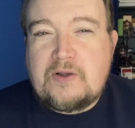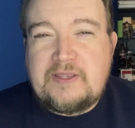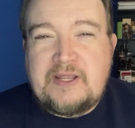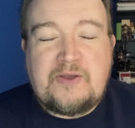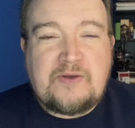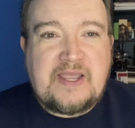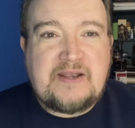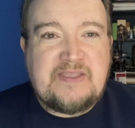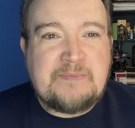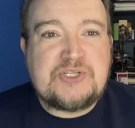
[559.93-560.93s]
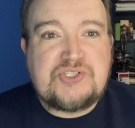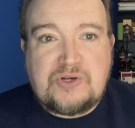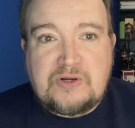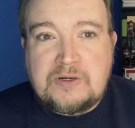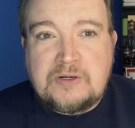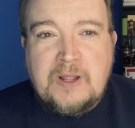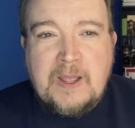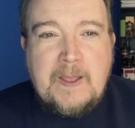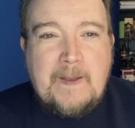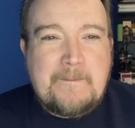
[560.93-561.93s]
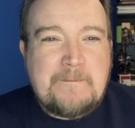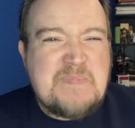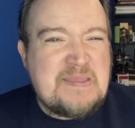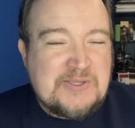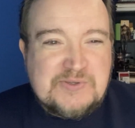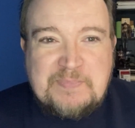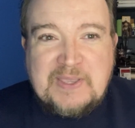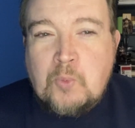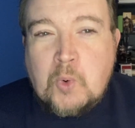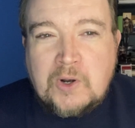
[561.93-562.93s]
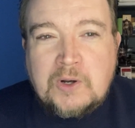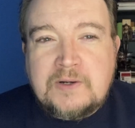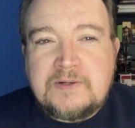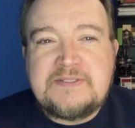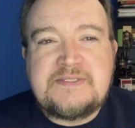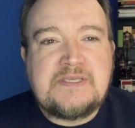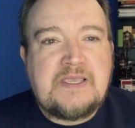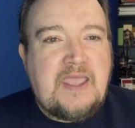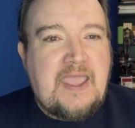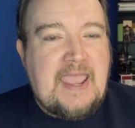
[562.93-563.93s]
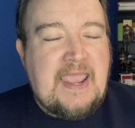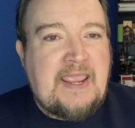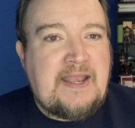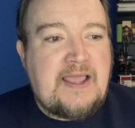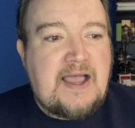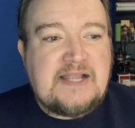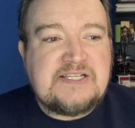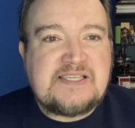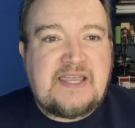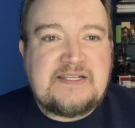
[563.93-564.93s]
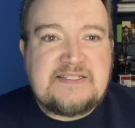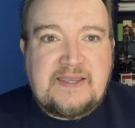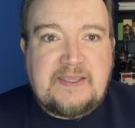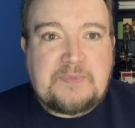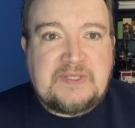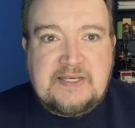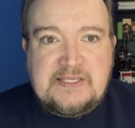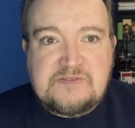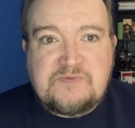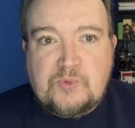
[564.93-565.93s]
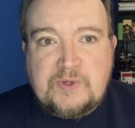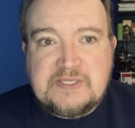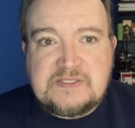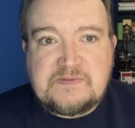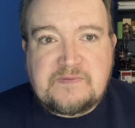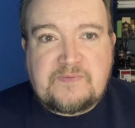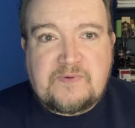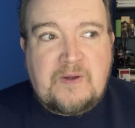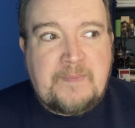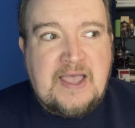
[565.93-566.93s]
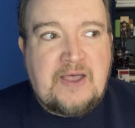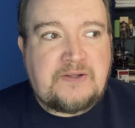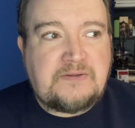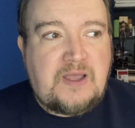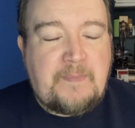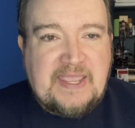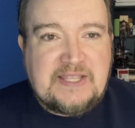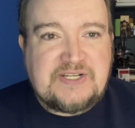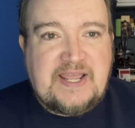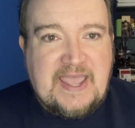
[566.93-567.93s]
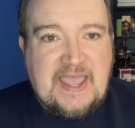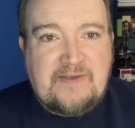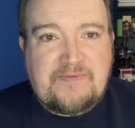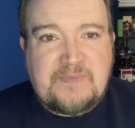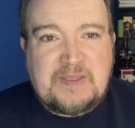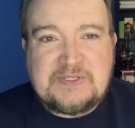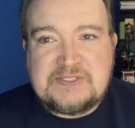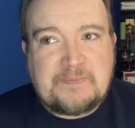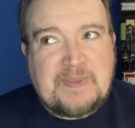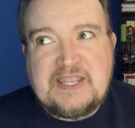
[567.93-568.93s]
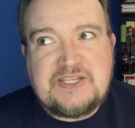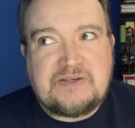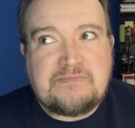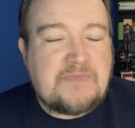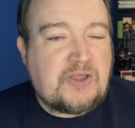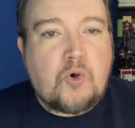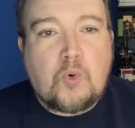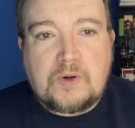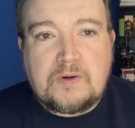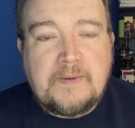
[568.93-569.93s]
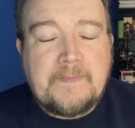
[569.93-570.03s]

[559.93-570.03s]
Kind of immature, maybe use big words. And I just kind of typed in his voice for about a page and a half, maybe just a page and a quarter.